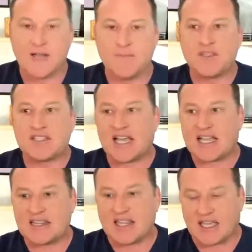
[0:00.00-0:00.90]
The
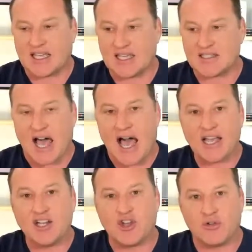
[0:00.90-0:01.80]
second thing is I
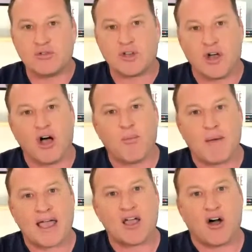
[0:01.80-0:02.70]
don't call my